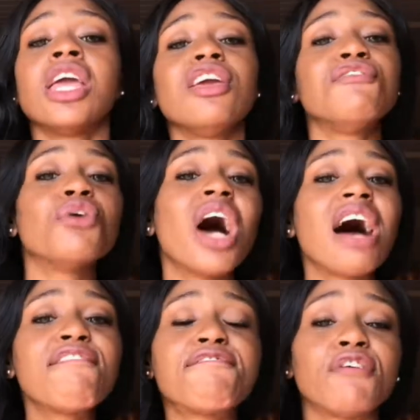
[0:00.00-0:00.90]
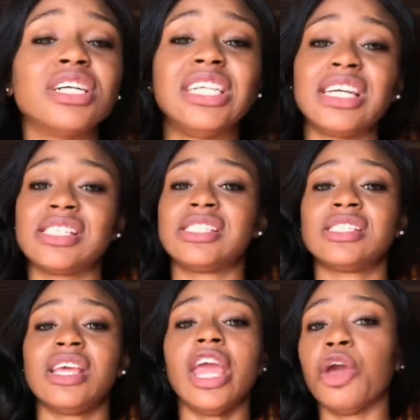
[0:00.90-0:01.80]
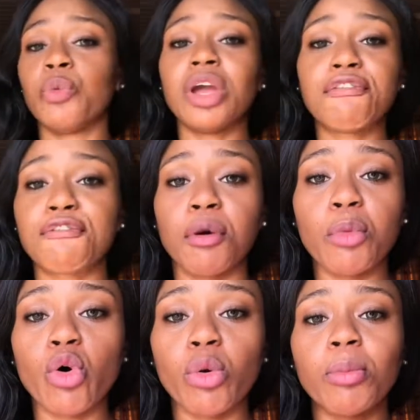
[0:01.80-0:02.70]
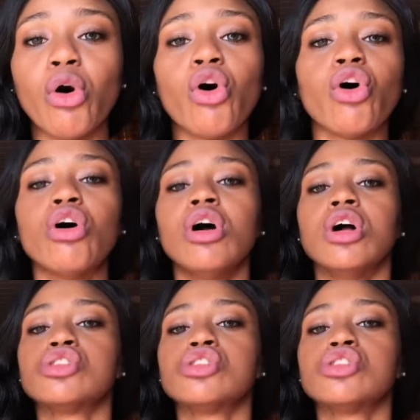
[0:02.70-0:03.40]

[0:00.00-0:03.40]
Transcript: If you have 4 days away from home or